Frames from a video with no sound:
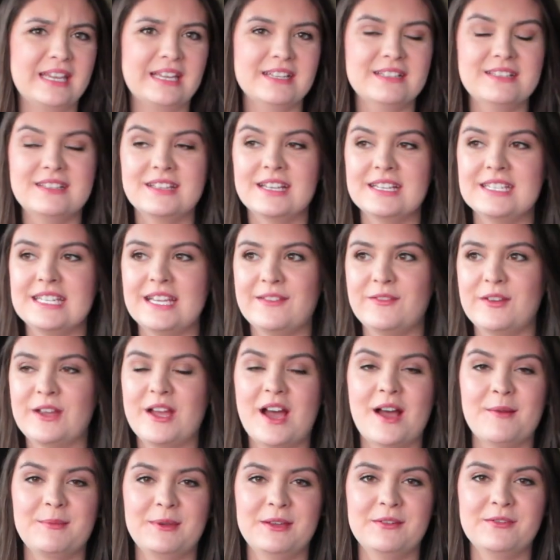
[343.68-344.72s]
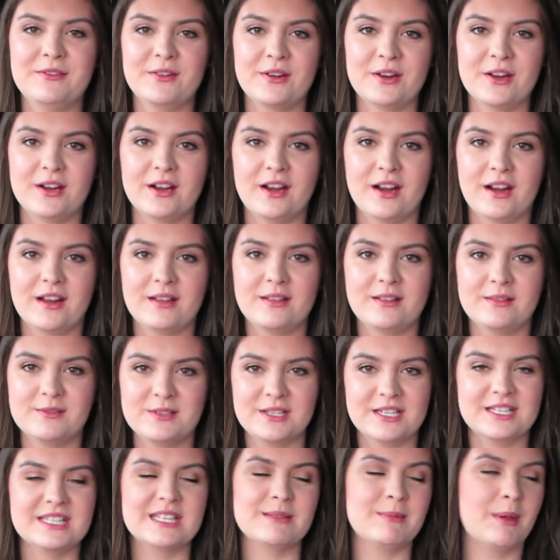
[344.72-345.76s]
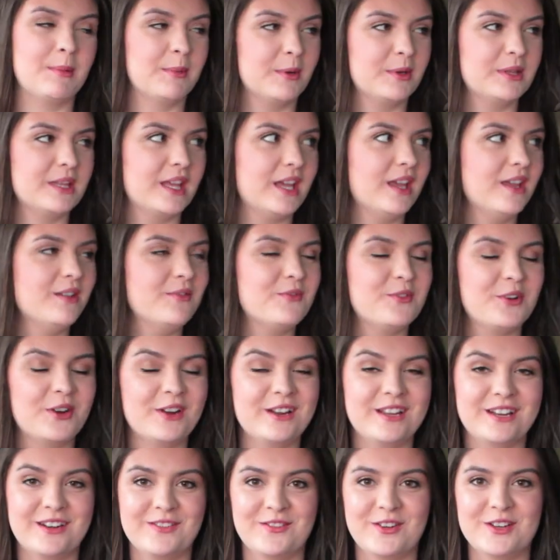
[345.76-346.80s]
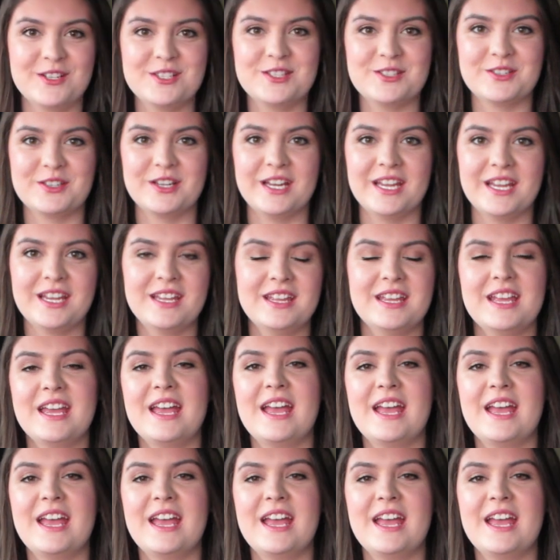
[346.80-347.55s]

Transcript: guess, that David got me for, I was going to say my birthday, for anniversary.